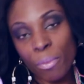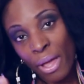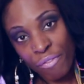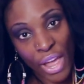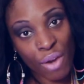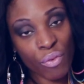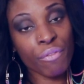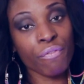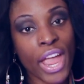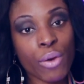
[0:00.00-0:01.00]
of my
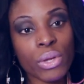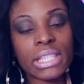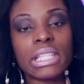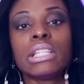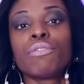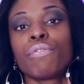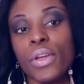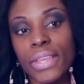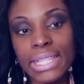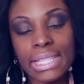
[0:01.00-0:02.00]
favorite fragrances
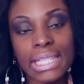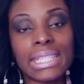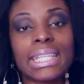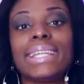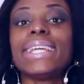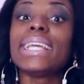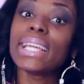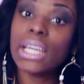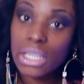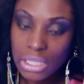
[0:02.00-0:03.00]
for this season
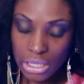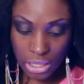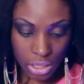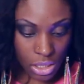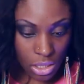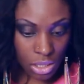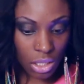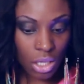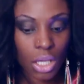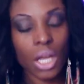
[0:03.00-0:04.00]

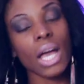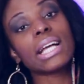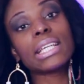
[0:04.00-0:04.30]
is